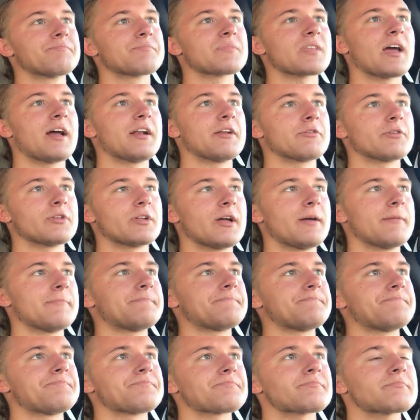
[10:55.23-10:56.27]
I didn't
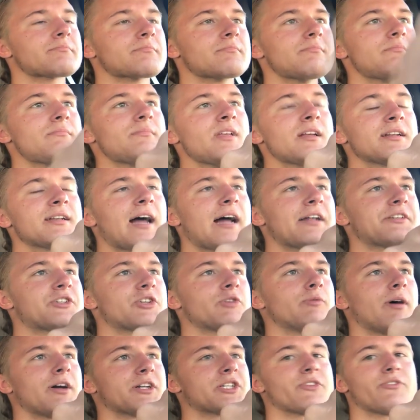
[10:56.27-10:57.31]
really, not
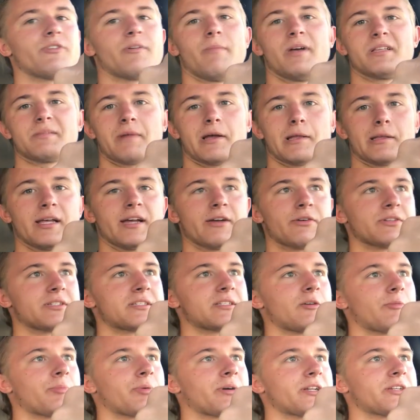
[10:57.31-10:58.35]
too much of it because my leg was
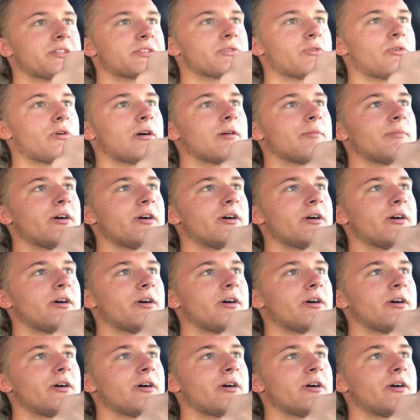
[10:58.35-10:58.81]
still pretty sore.